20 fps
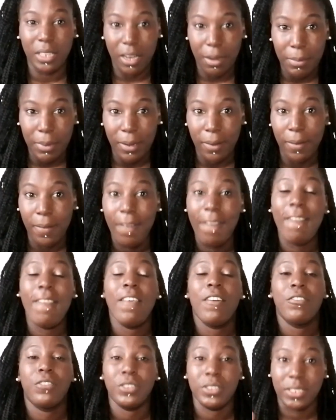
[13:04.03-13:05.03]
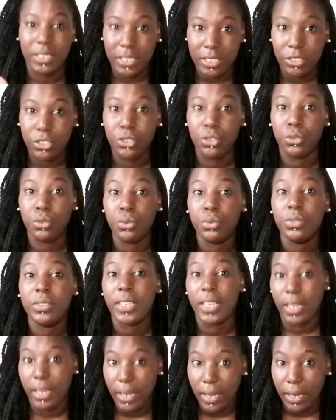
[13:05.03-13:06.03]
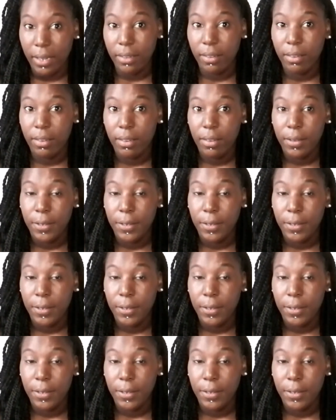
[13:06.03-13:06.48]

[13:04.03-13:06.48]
coming for this new decade.